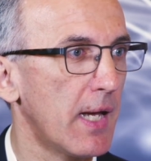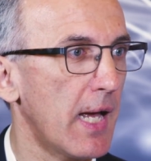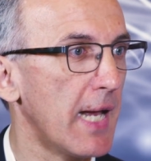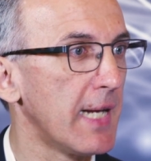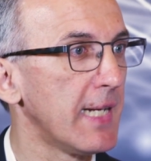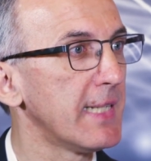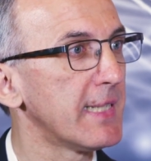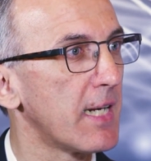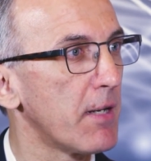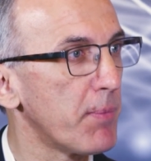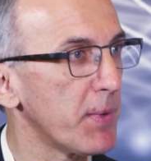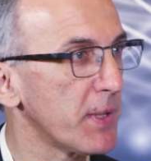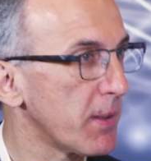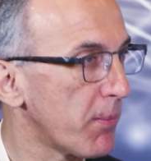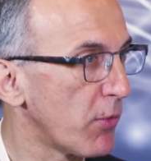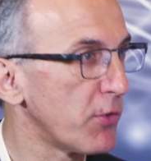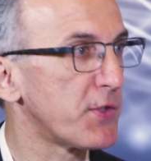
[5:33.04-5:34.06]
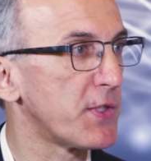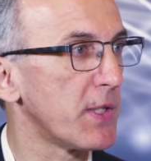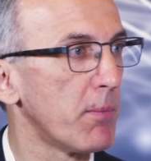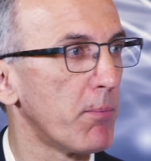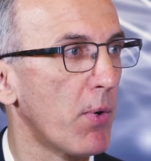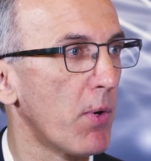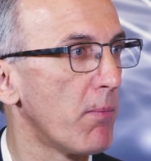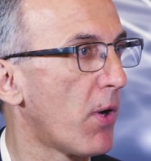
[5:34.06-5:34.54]
an interpretable
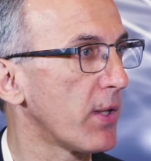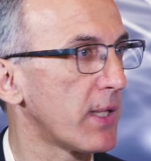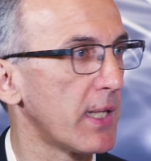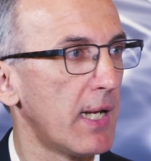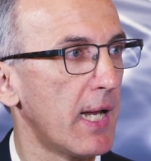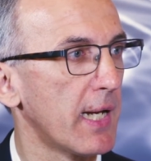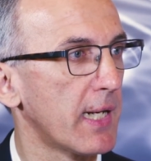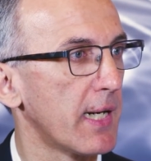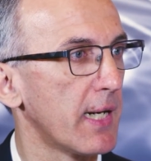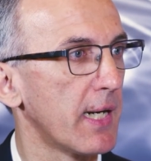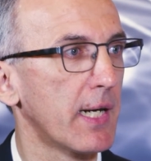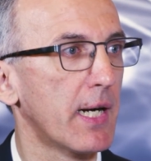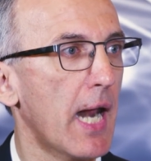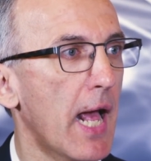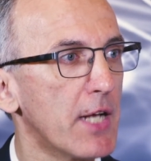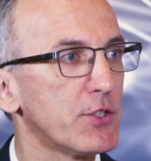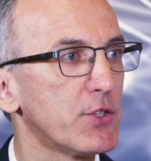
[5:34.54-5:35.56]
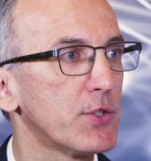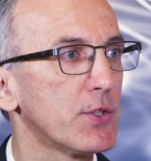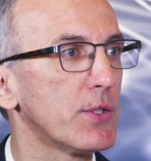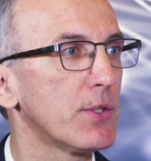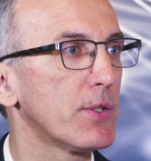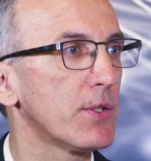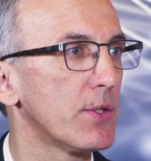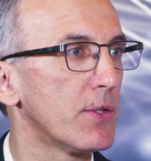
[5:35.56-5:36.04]
simple model like a
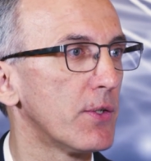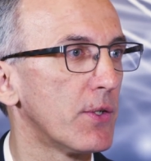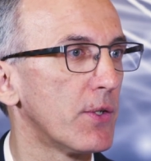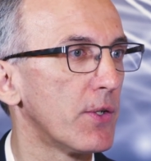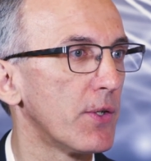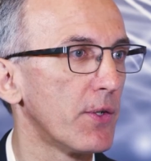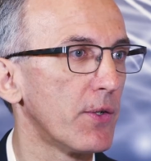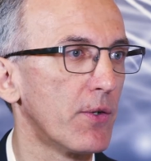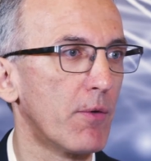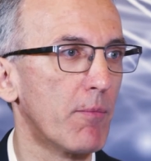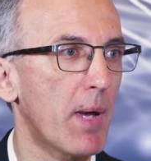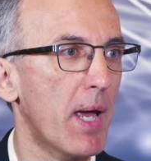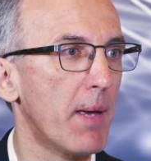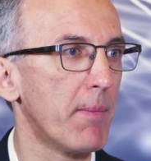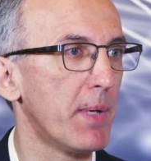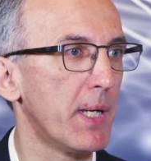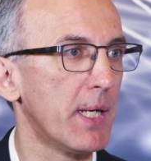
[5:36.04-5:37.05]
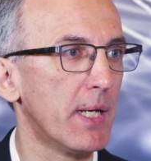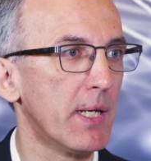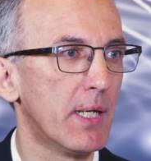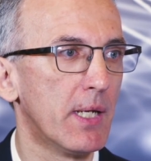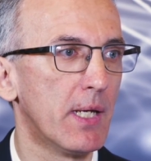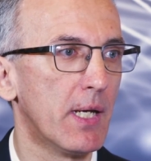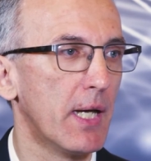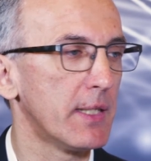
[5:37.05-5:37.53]
regression or you know maybe
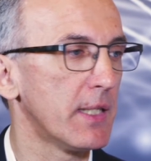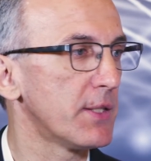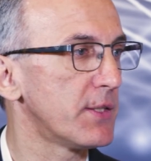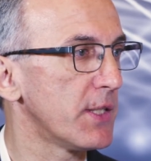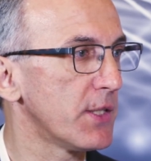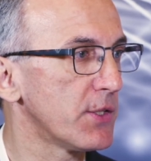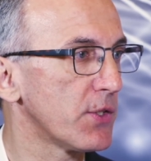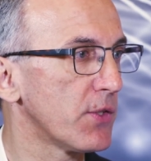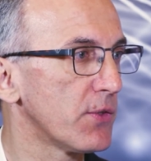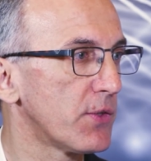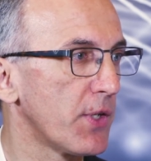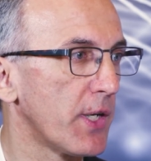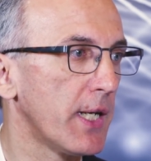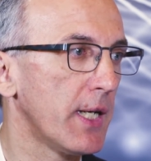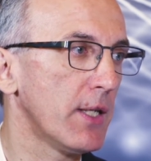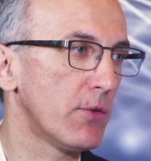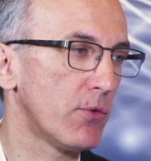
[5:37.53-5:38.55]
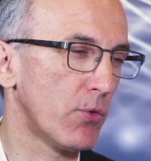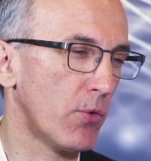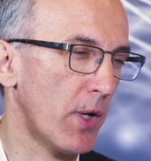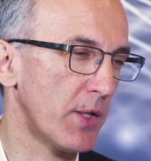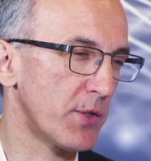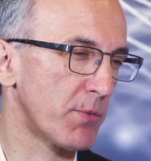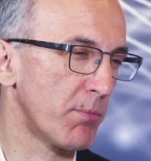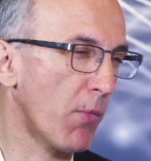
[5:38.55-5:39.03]
a decision tree
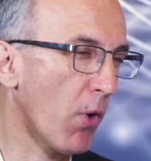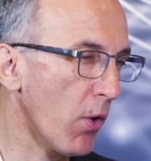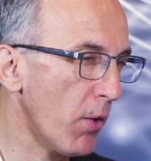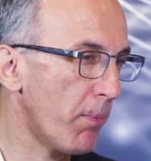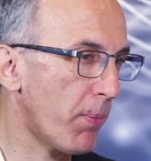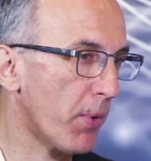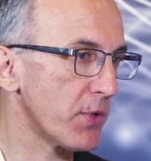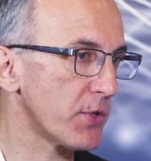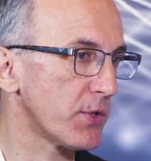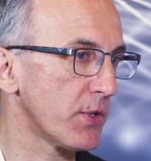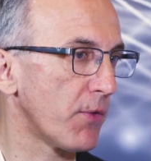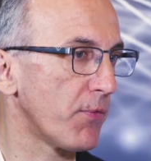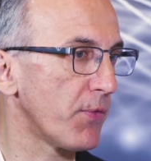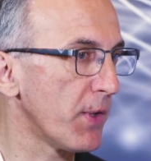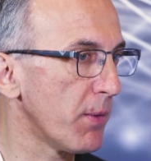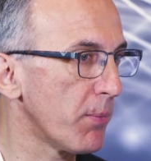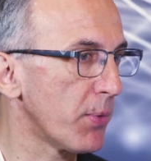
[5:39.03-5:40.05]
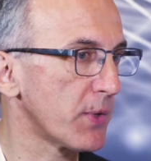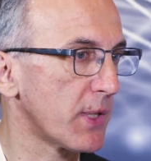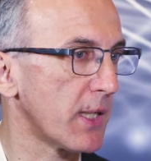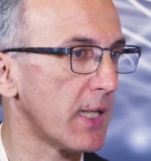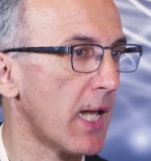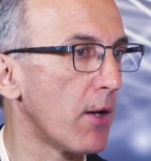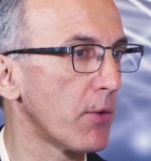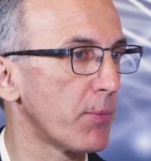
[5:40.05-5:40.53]
to a small portion of input
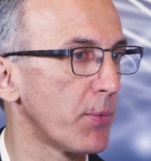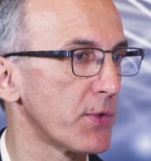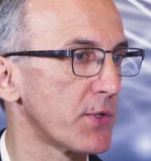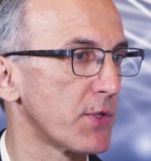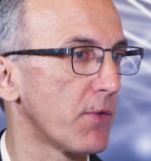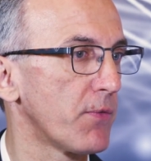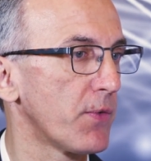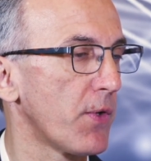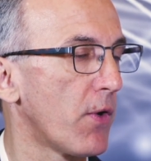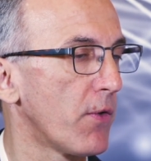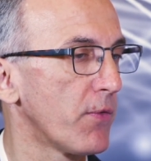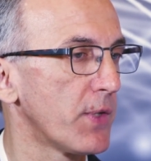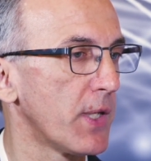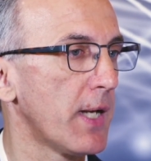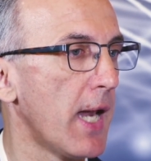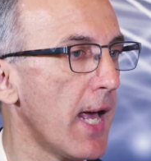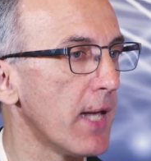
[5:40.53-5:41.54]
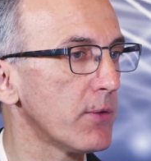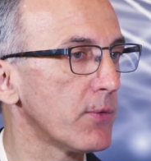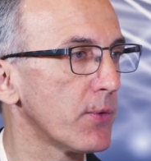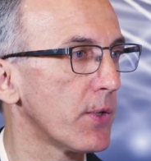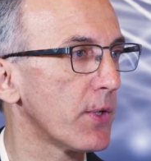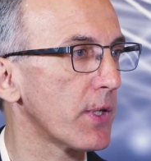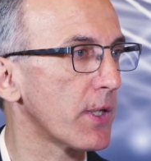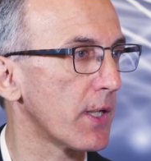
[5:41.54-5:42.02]
and outputs of, of the
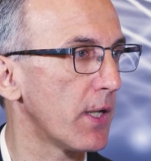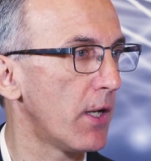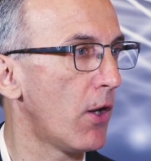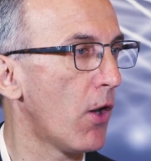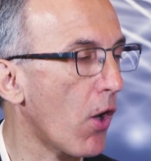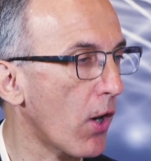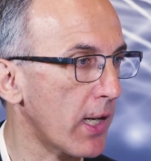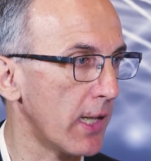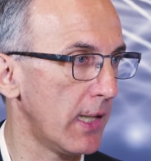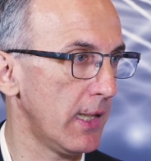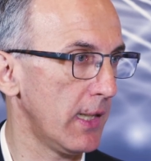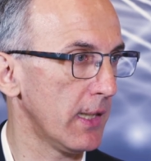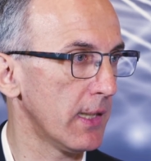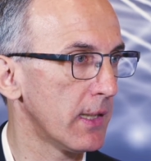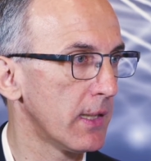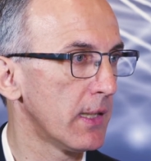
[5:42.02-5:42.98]
network locally.